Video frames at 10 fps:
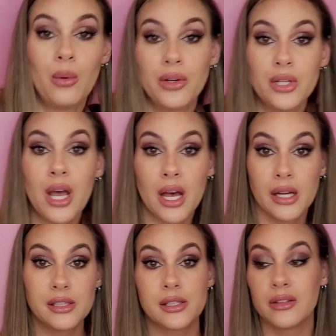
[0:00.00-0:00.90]
Well, you
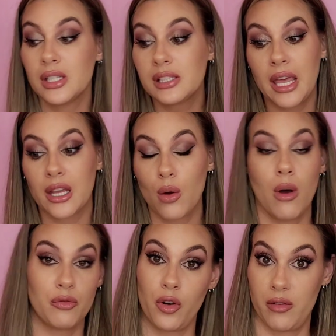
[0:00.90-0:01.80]
guys, this can't go
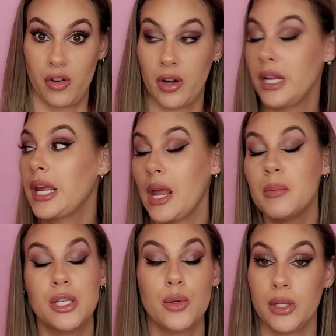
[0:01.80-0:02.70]
on forever. He
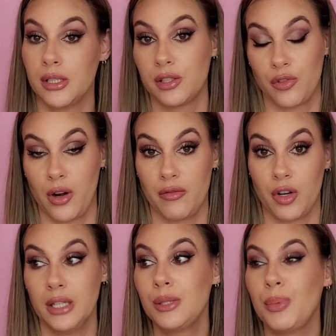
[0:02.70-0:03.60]
can't be doing this
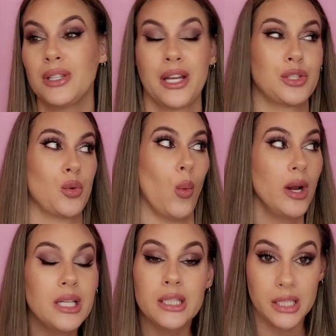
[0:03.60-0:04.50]
forever. It's been like
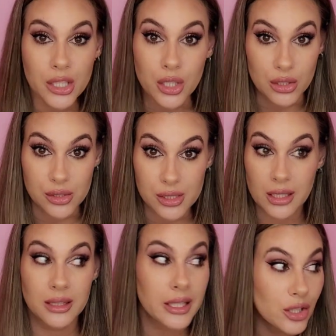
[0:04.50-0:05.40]
20 years,
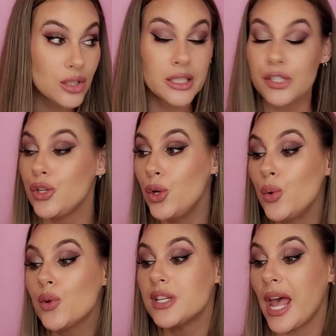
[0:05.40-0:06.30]
literally
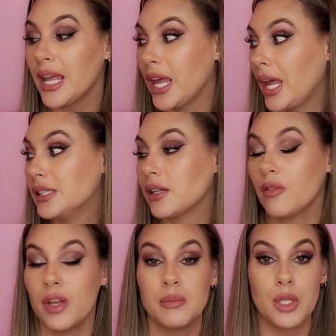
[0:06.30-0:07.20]
2 decades
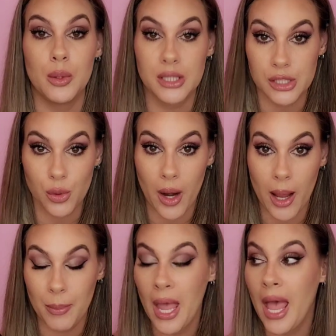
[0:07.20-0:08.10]
of him doing this
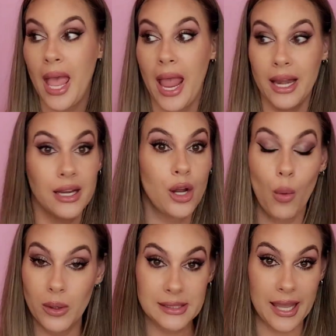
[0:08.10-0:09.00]
crap, and
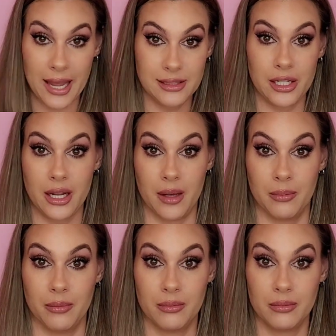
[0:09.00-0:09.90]
no one's catching
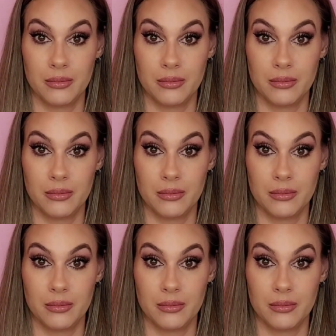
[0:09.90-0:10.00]
him.